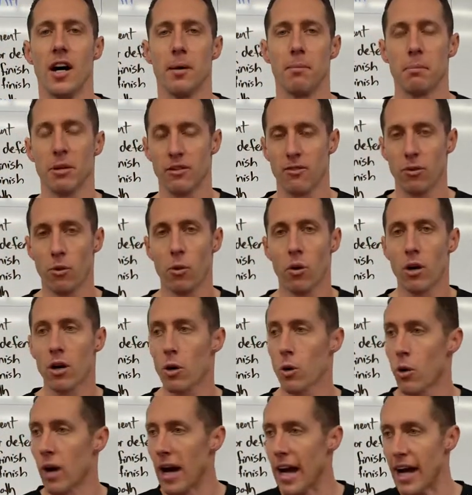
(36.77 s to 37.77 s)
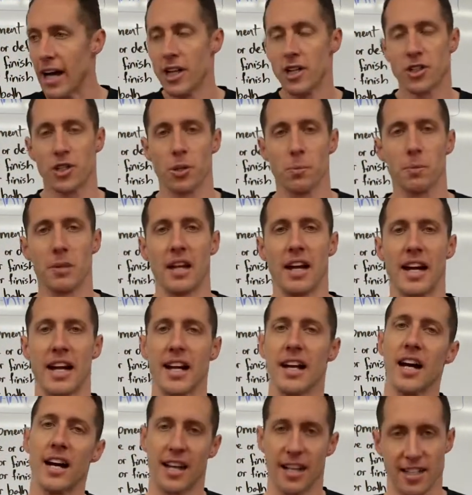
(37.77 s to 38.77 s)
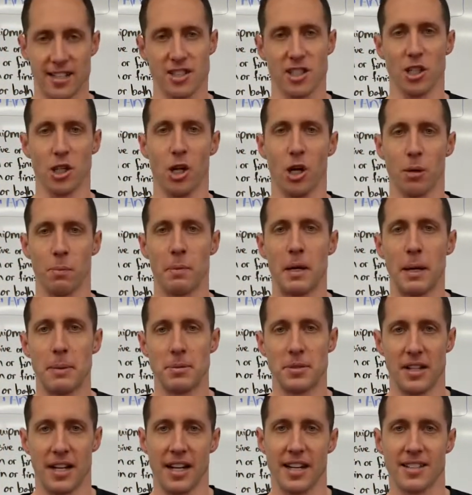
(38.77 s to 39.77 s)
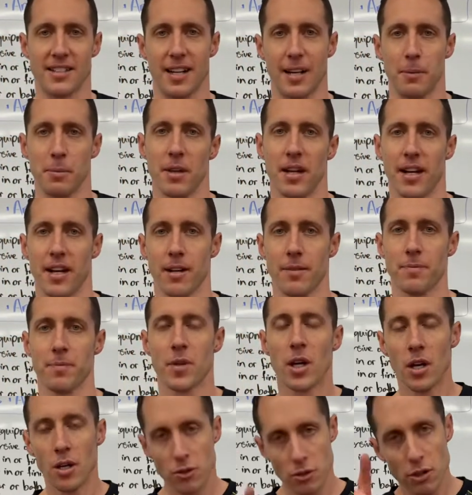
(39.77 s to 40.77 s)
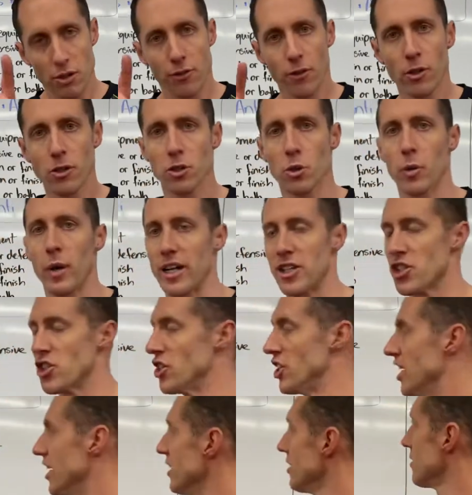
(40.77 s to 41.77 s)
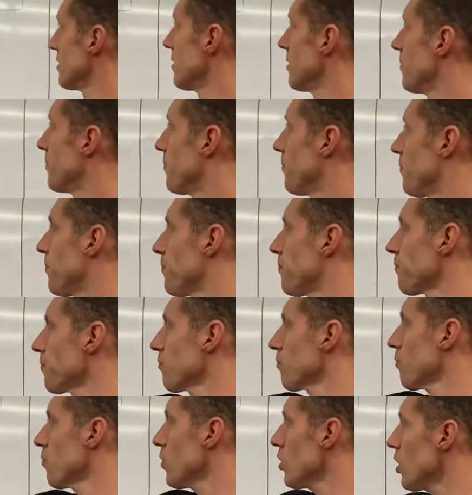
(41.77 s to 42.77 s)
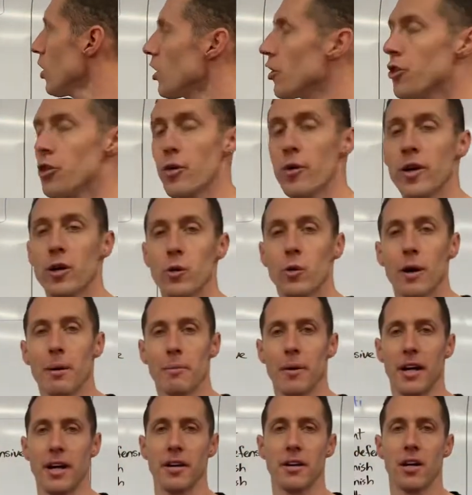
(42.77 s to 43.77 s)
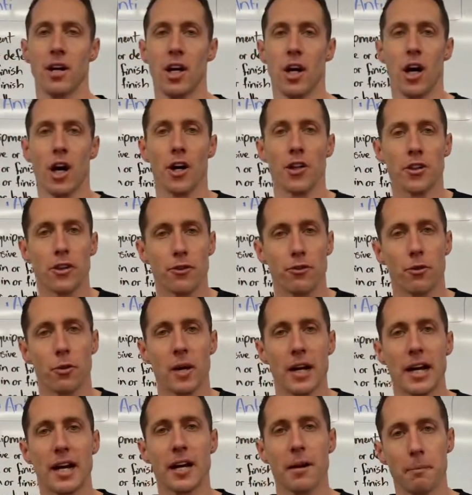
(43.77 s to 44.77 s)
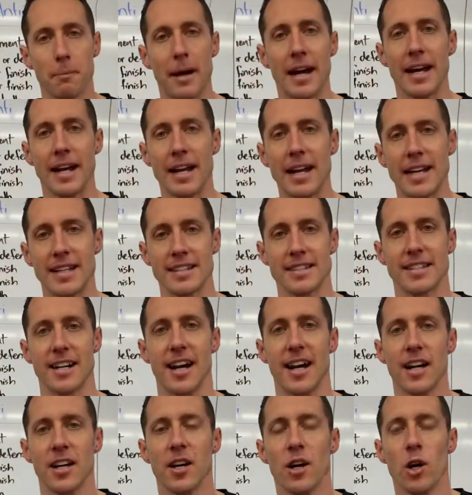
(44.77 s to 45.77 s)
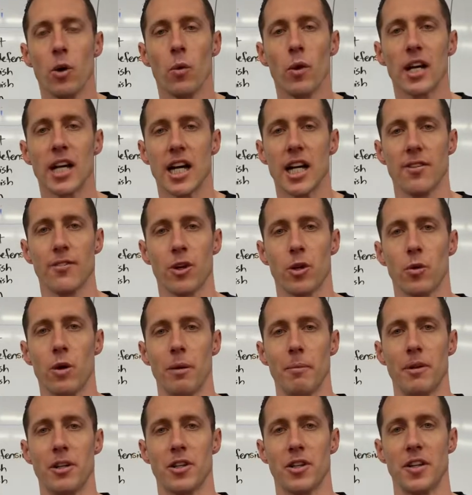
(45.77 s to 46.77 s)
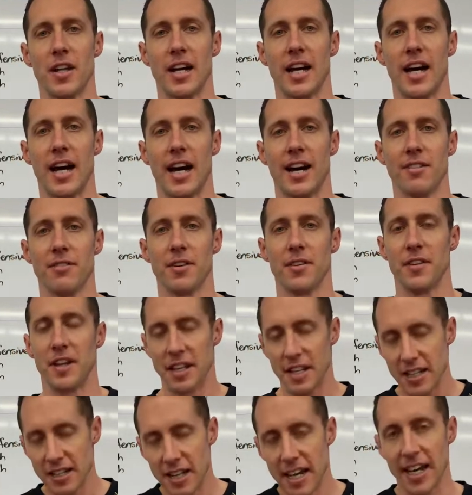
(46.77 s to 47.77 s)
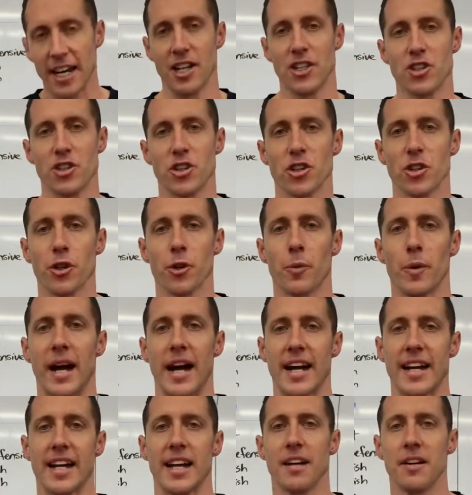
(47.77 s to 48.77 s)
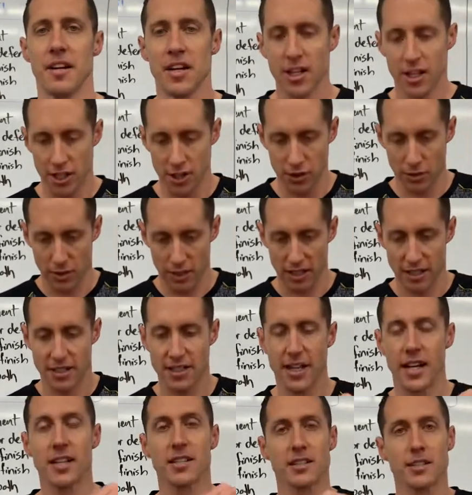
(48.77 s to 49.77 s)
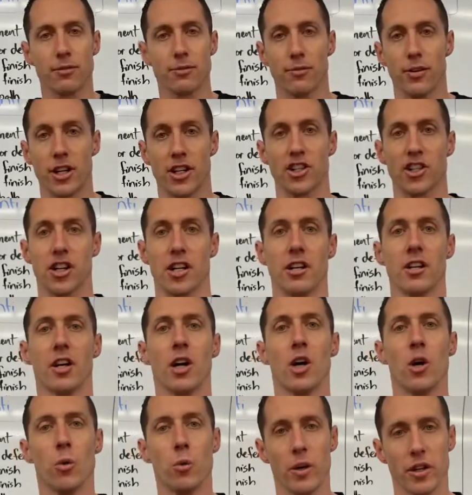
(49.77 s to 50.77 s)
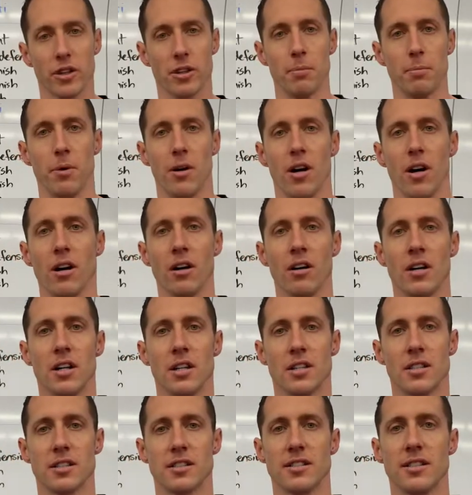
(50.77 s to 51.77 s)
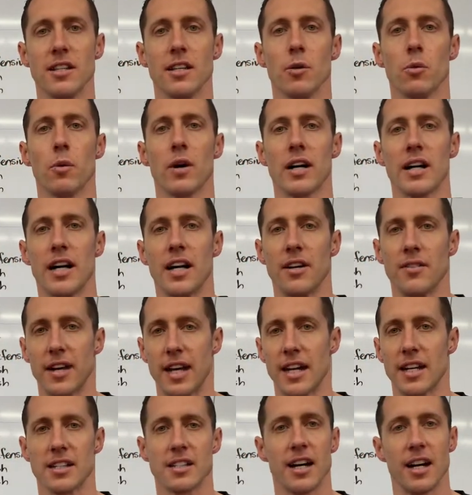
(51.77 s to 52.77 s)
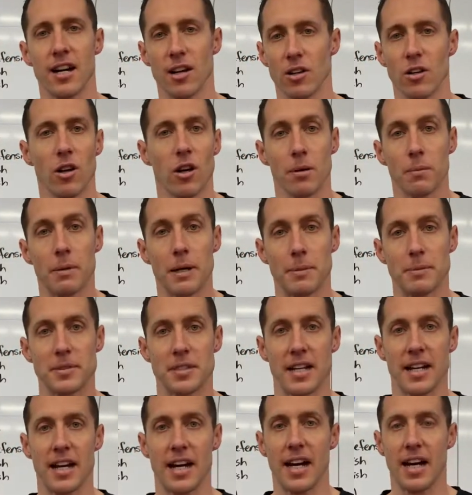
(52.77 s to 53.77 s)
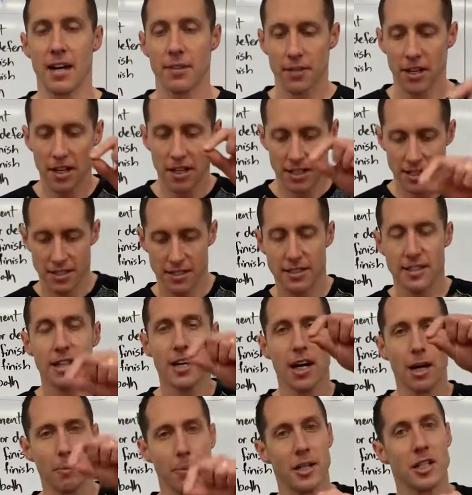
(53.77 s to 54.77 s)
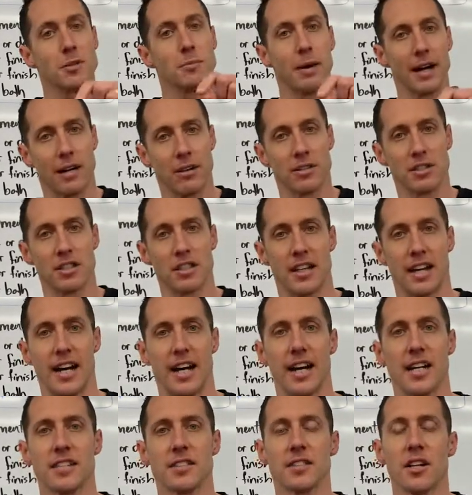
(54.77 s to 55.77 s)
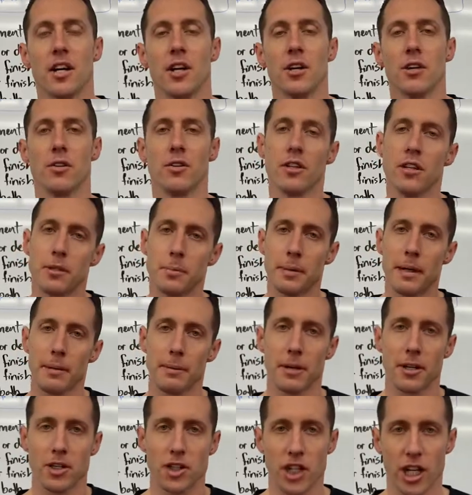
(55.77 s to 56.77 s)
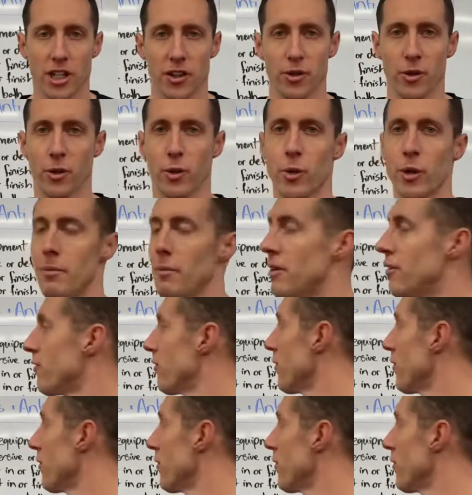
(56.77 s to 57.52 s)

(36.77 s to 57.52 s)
before or as you're playing against the long pips and anti-player. So the first question is their equipment. On their forehand and backhand side, what kind of equipment do they have? They need to hand you the racket, and you can test the friction with the ball to see what kind of anti or long pips they have, to see how much bounce it has. You need to be able to check their equipment